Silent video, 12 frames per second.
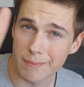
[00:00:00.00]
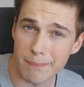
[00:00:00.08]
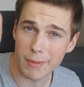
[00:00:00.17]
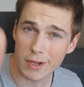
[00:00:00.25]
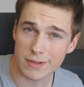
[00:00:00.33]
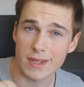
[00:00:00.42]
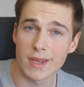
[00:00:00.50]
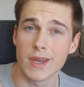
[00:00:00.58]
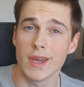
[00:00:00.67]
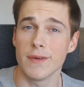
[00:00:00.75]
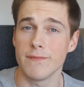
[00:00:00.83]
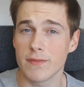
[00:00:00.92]
But
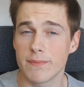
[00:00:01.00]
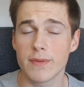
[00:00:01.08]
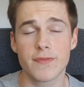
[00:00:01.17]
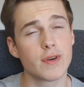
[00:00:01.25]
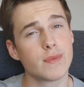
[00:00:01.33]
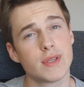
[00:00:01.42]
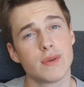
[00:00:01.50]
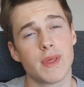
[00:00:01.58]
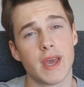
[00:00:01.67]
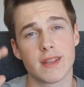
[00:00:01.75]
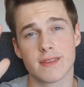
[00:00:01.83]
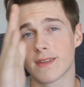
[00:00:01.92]
before we do
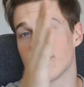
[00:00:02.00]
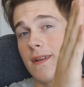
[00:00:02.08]
that,